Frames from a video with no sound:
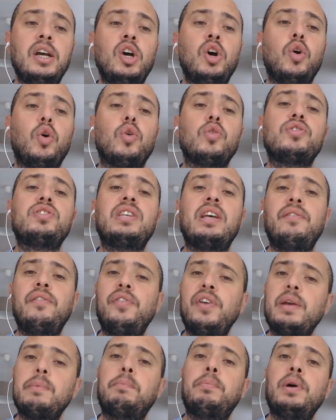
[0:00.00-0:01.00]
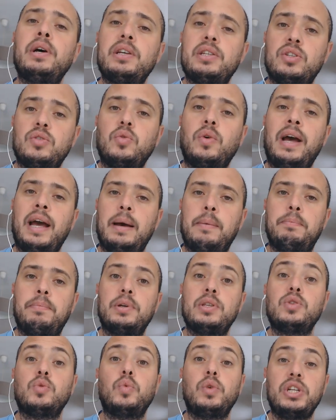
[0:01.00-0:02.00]
or something personal
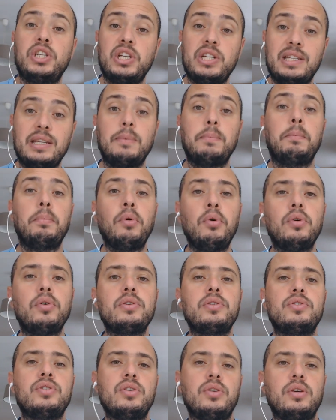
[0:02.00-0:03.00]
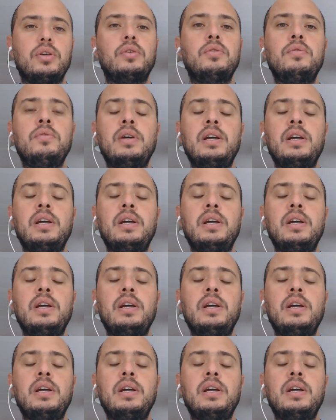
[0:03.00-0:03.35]
happens which is important to you